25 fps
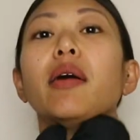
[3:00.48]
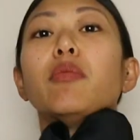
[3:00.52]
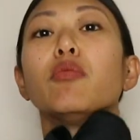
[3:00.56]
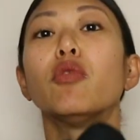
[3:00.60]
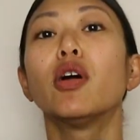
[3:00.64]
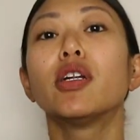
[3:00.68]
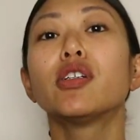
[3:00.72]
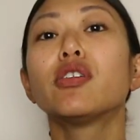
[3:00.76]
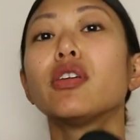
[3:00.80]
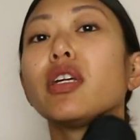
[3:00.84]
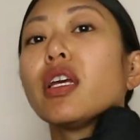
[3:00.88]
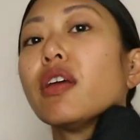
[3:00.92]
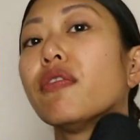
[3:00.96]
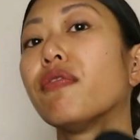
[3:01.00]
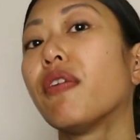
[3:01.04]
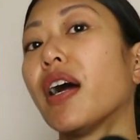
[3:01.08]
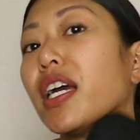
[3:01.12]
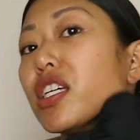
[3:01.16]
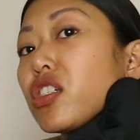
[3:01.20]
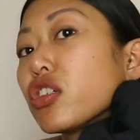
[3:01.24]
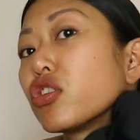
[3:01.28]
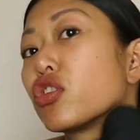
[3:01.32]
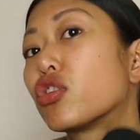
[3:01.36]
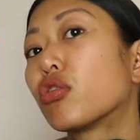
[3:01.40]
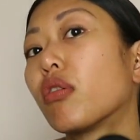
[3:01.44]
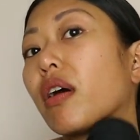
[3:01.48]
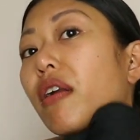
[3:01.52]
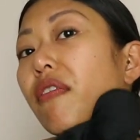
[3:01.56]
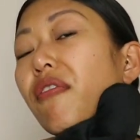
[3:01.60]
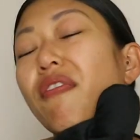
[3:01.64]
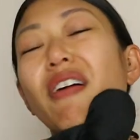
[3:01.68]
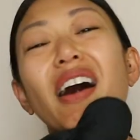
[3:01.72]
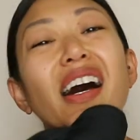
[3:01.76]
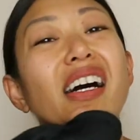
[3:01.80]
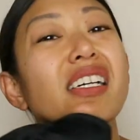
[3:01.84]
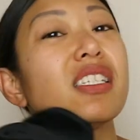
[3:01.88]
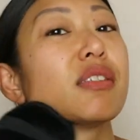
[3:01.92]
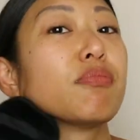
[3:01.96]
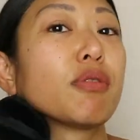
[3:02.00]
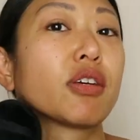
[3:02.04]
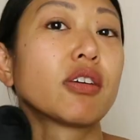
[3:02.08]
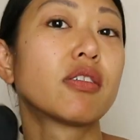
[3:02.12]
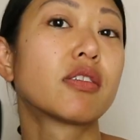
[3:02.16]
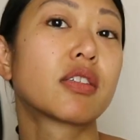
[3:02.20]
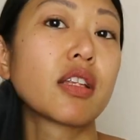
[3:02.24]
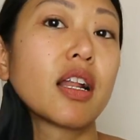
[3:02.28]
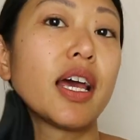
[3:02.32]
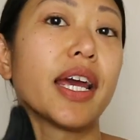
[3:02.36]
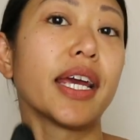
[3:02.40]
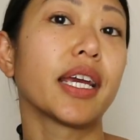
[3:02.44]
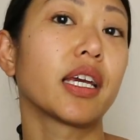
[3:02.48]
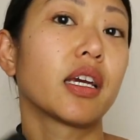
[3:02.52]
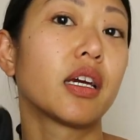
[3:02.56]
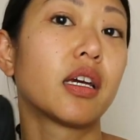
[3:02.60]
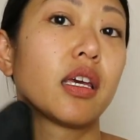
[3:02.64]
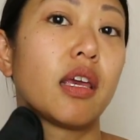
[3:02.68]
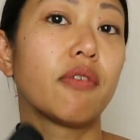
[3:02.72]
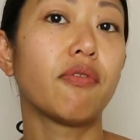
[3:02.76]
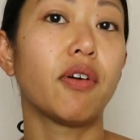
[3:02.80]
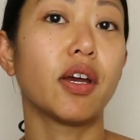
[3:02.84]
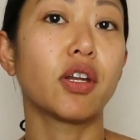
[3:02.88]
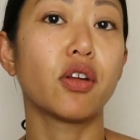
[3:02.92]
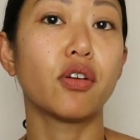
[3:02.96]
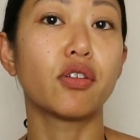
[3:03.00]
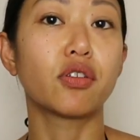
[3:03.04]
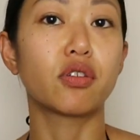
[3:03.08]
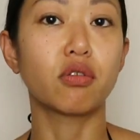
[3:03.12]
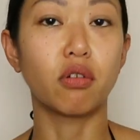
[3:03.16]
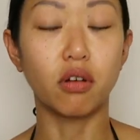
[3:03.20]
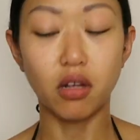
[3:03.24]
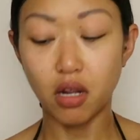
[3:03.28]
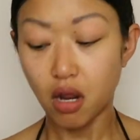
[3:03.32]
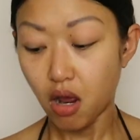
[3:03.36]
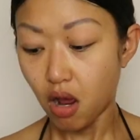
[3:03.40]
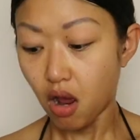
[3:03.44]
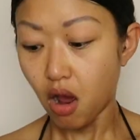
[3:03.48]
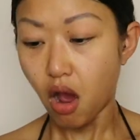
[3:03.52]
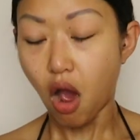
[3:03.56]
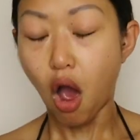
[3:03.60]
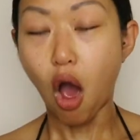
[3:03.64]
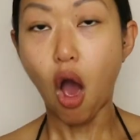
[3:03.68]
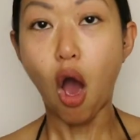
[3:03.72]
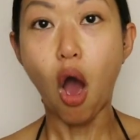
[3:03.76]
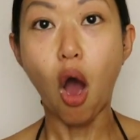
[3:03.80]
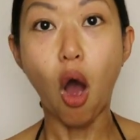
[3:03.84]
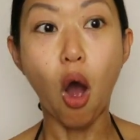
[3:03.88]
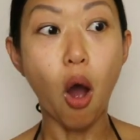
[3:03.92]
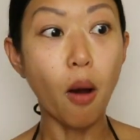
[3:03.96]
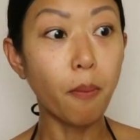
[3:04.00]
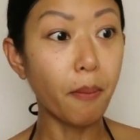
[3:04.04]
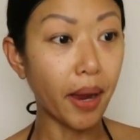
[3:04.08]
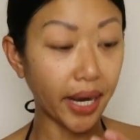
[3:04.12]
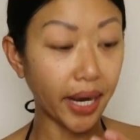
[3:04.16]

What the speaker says: am wondering if I should do it fast because like if I don't do, oh